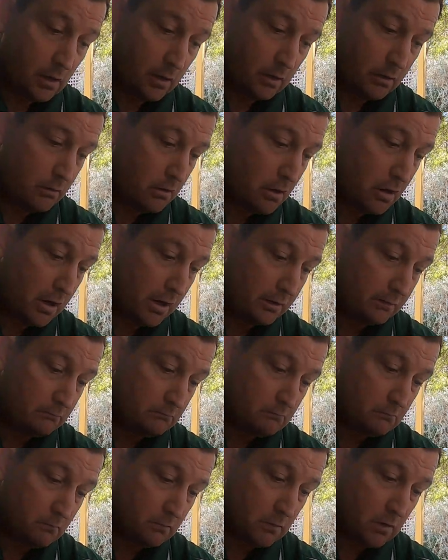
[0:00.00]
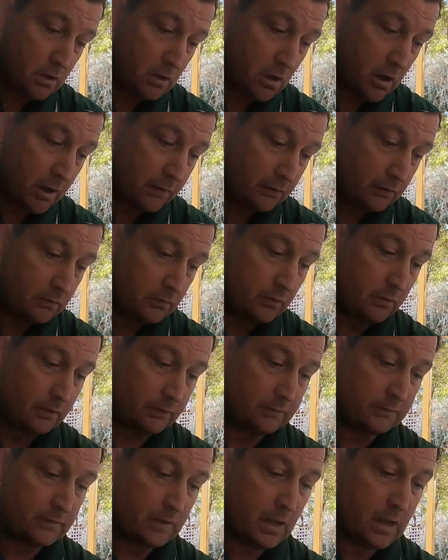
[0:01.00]
Alright, you guys can do
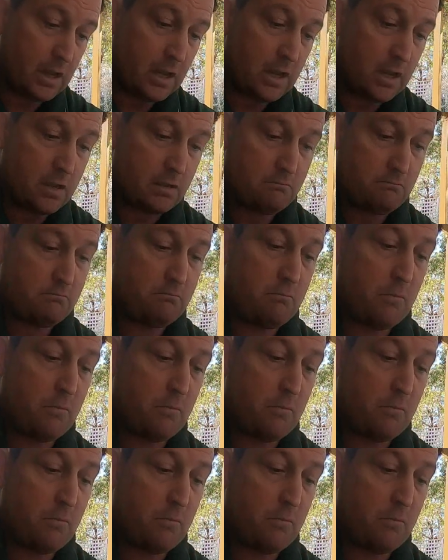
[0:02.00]
the same.